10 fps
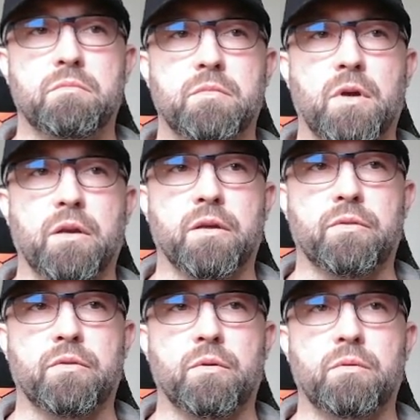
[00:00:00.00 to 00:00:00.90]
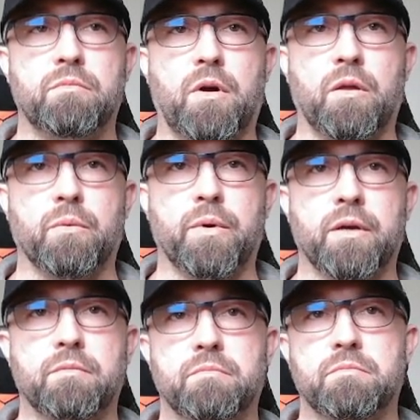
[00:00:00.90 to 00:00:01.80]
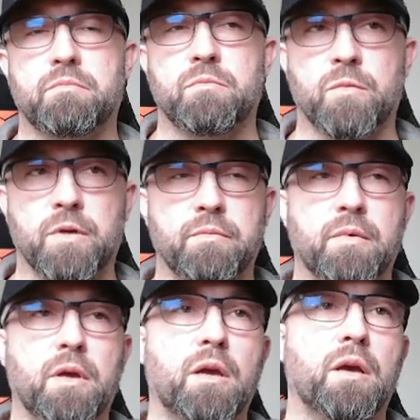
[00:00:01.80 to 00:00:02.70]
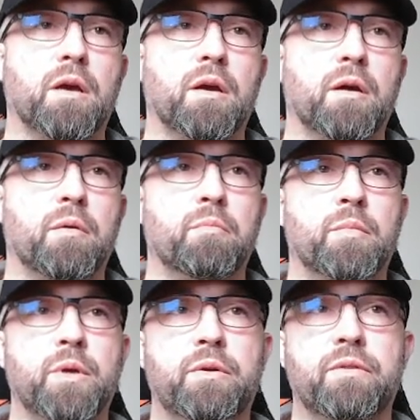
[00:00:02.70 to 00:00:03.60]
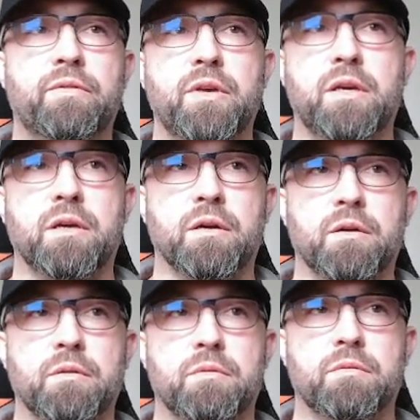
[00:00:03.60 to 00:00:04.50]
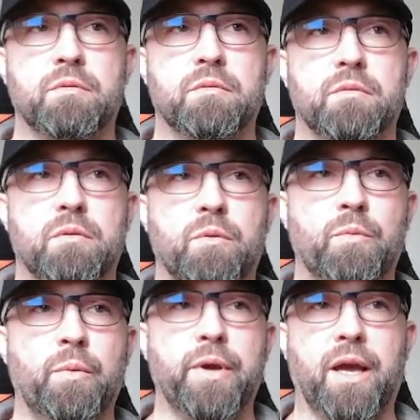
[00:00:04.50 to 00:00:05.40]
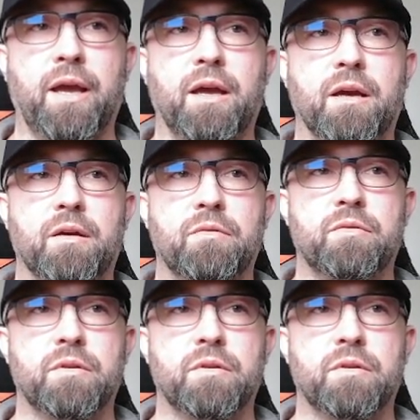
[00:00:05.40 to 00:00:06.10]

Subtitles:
context all the way, right? But you can see here, what we have